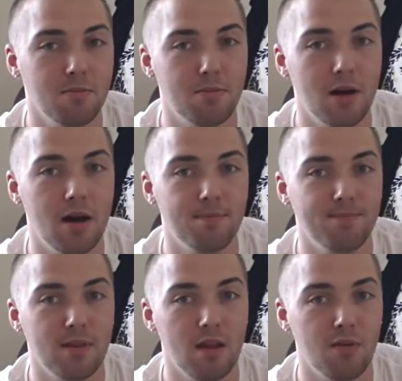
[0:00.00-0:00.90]
but
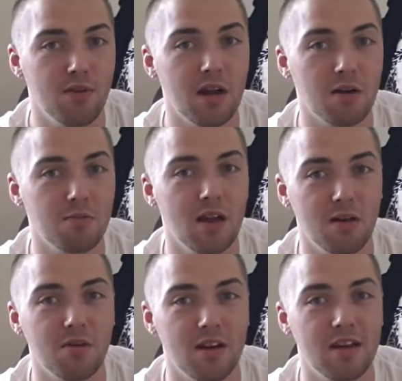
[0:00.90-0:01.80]
I think I'm
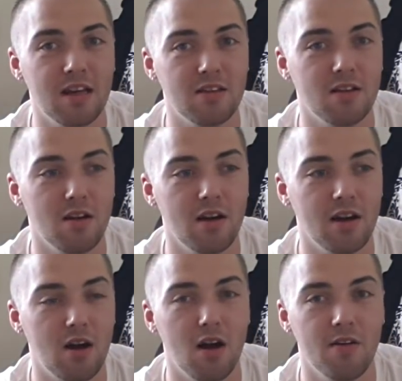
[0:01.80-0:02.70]
going to need to
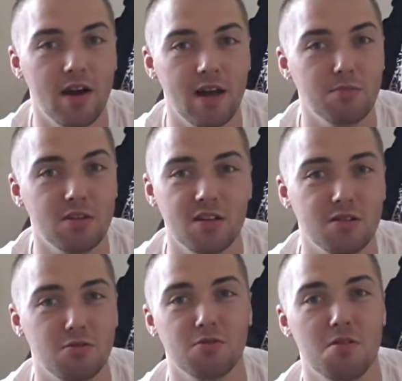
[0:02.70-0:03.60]
like hire a
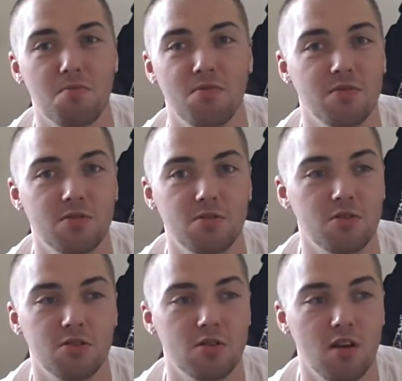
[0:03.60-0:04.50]
hypnotist or something to
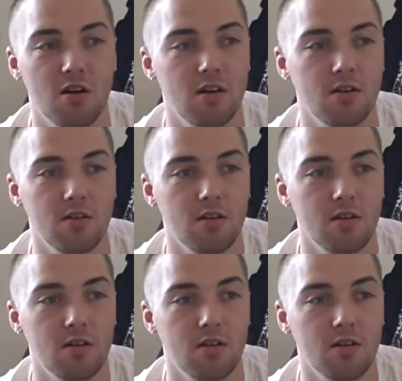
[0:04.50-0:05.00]
just like